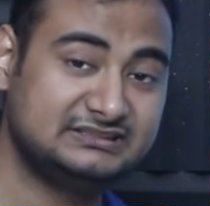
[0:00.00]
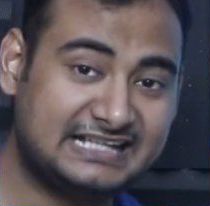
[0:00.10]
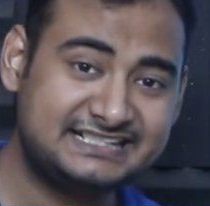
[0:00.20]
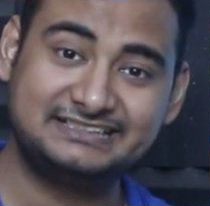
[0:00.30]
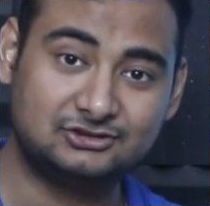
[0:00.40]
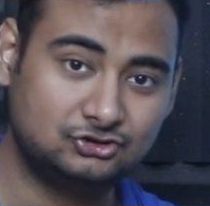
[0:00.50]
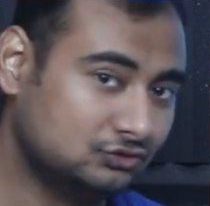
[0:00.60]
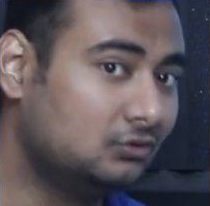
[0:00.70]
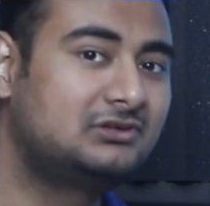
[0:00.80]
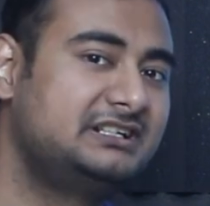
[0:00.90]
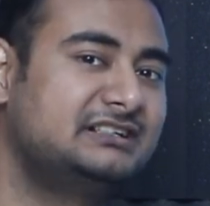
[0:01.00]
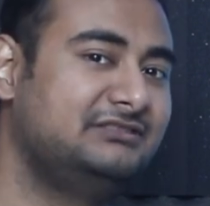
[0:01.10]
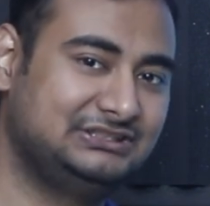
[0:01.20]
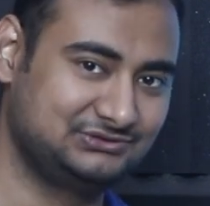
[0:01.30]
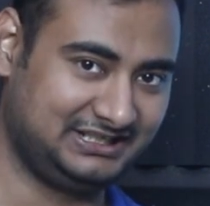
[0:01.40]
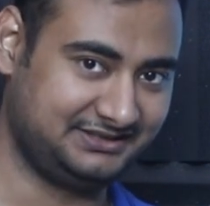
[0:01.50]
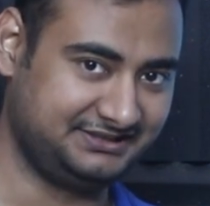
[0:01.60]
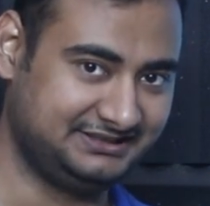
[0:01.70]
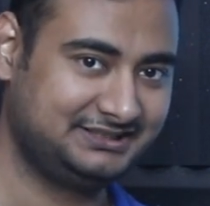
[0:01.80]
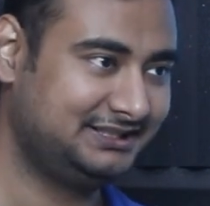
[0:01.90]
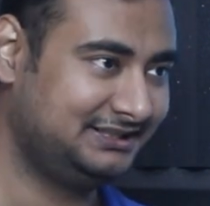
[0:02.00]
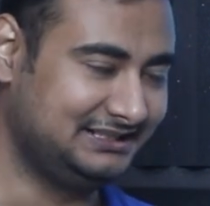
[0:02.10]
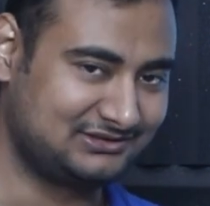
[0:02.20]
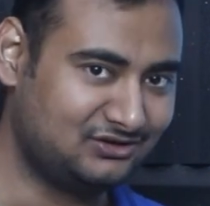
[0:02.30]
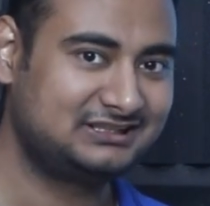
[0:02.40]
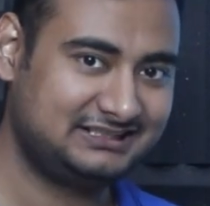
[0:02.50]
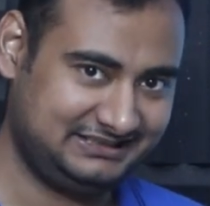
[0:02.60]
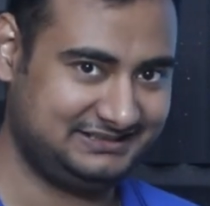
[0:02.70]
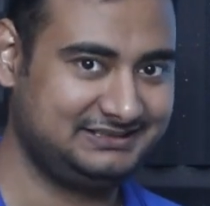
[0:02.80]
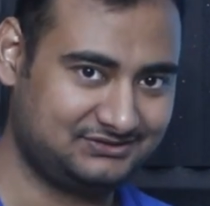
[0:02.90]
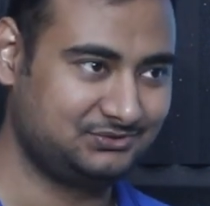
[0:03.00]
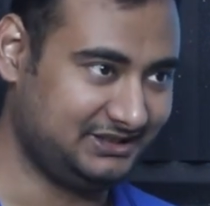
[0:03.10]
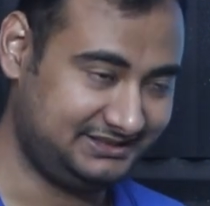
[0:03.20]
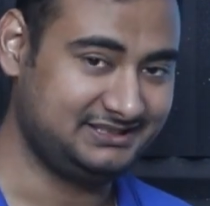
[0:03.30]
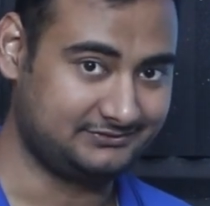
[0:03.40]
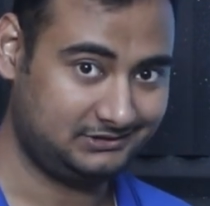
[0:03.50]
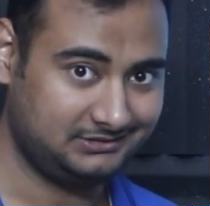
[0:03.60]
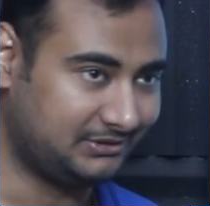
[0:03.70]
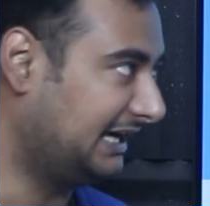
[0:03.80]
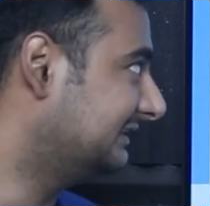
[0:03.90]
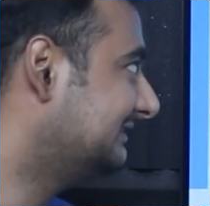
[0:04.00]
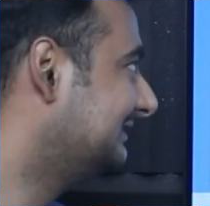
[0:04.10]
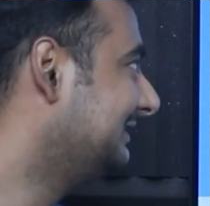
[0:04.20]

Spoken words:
That's the sole reason we use AC. It's not that AC is good, AC is really bad.